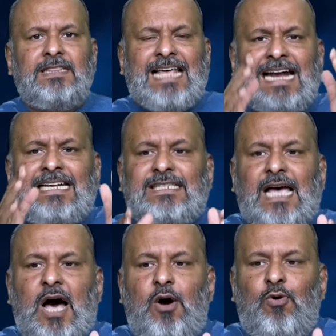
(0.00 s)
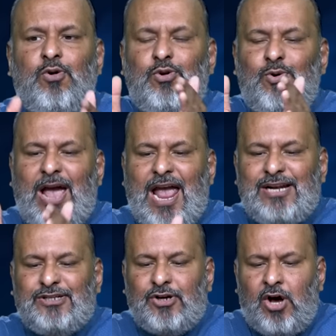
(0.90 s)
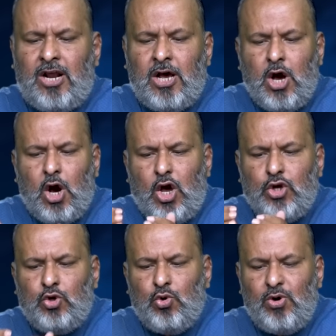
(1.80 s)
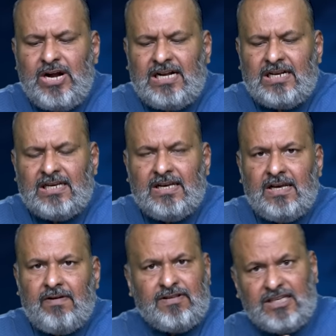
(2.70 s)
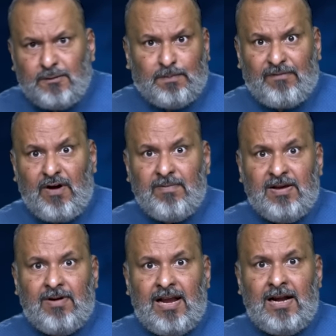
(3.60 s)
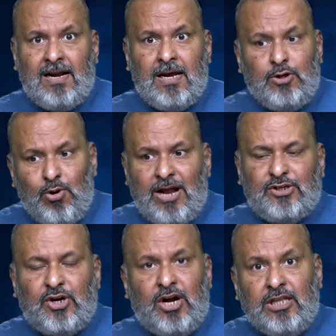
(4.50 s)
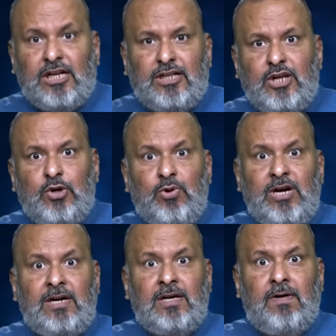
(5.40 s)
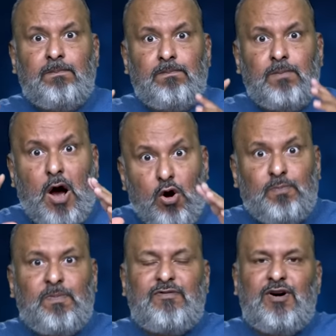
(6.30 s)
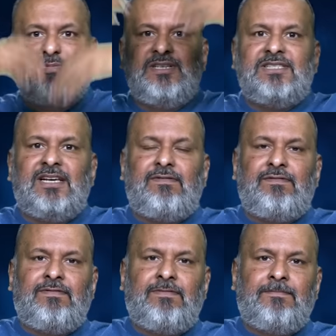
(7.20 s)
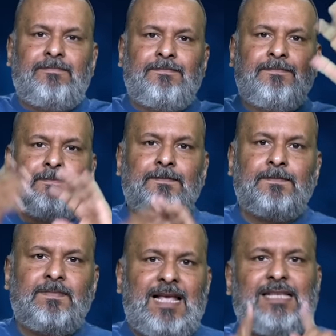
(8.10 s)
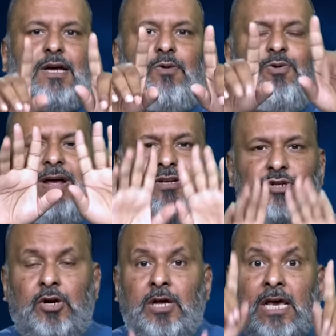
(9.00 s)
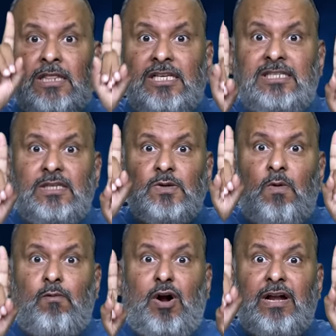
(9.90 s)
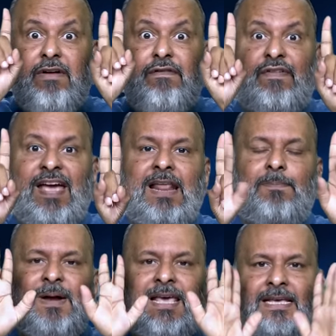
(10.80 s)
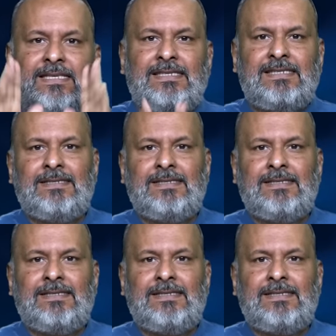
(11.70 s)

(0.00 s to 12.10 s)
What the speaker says: That is how you ensure a unit which is performing well. You ensure that the unit outperforms itself. That's how you ensure. This is what fair play is.